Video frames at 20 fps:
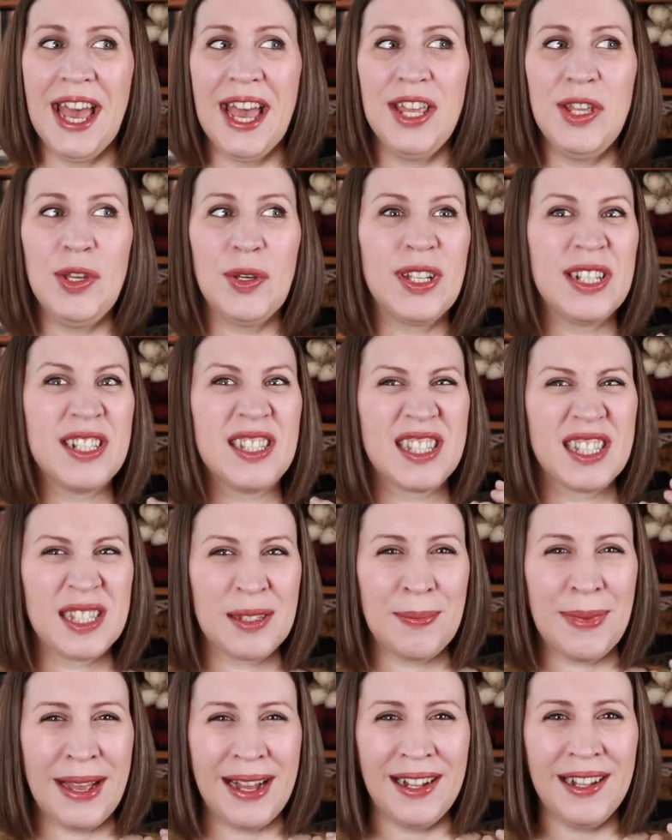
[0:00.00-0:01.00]
You can
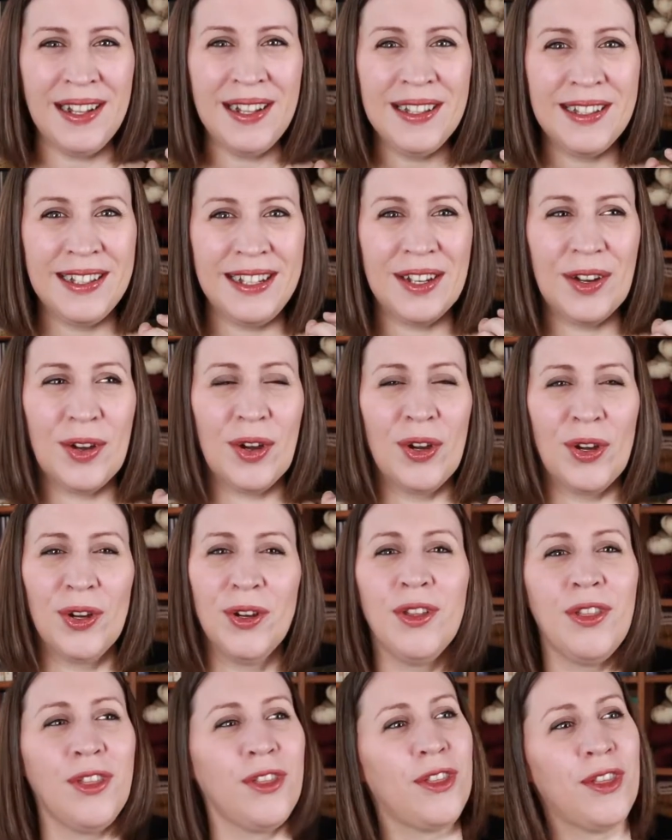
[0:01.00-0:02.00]
smell the
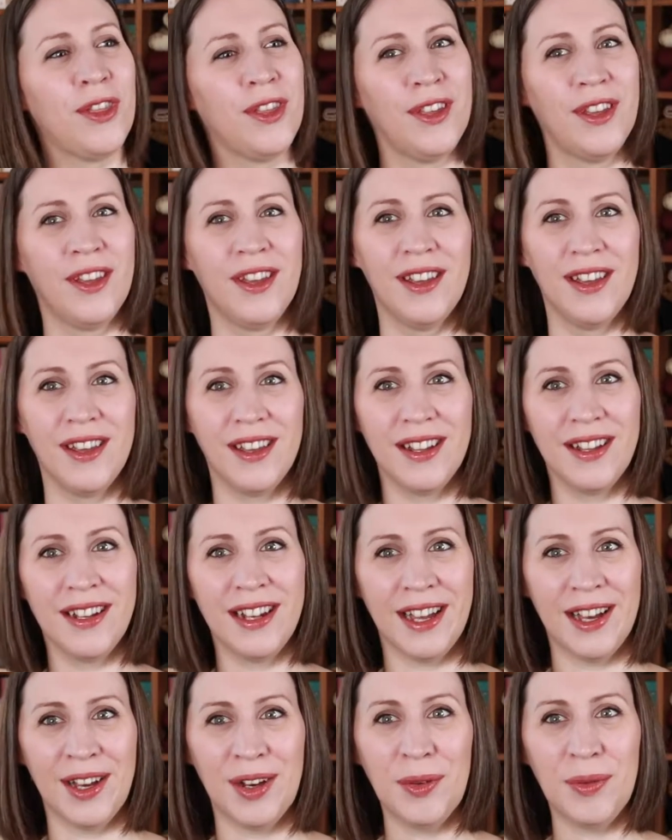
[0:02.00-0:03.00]
earth
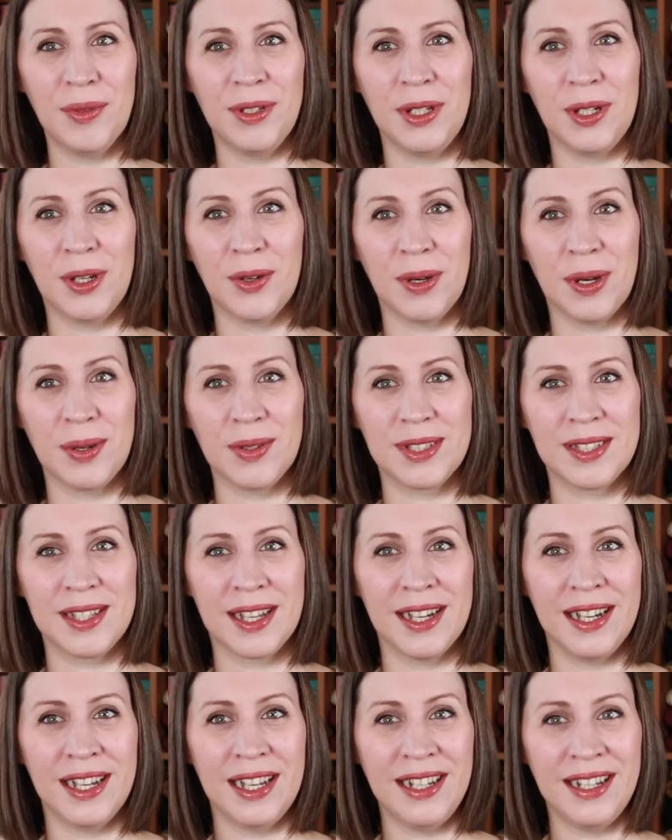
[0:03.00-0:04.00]
now when you go
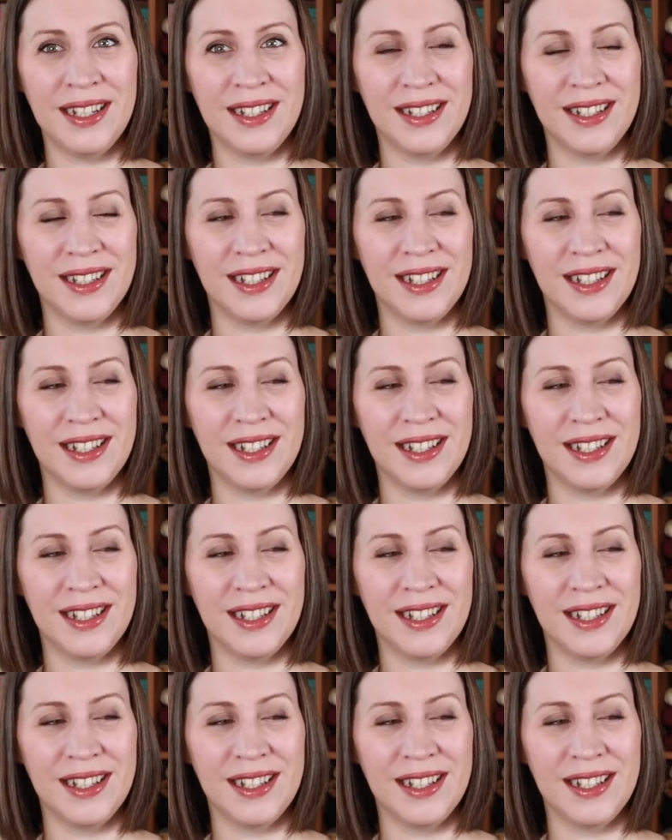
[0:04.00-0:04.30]
outside,